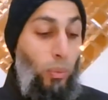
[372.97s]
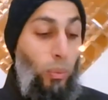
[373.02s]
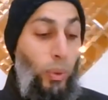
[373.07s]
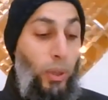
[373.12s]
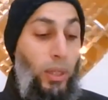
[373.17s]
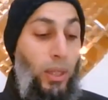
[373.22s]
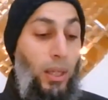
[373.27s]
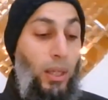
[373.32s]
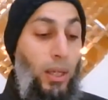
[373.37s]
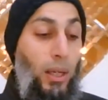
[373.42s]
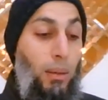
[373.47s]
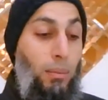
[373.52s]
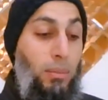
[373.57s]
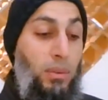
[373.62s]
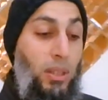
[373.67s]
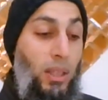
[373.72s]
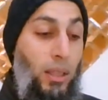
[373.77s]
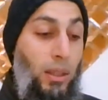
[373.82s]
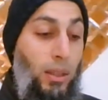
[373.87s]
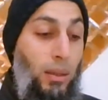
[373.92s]
when it
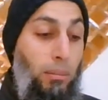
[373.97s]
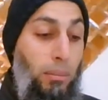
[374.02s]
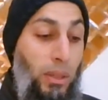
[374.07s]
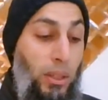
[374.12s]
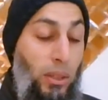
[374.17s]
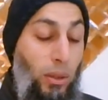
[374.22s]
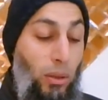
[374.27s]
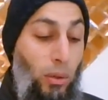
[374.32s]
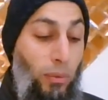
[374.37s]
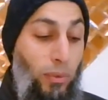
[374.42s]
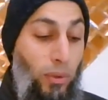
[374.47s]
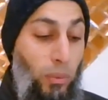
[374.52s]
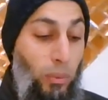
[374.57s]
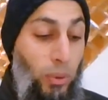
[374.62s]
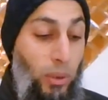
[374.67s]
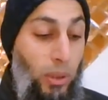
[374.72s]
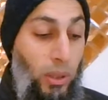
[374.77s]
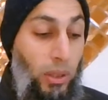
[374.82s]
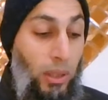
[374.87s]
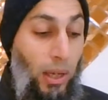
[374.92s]
comes in the middle of a
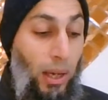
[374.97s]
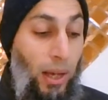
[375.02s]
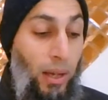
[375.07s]
word,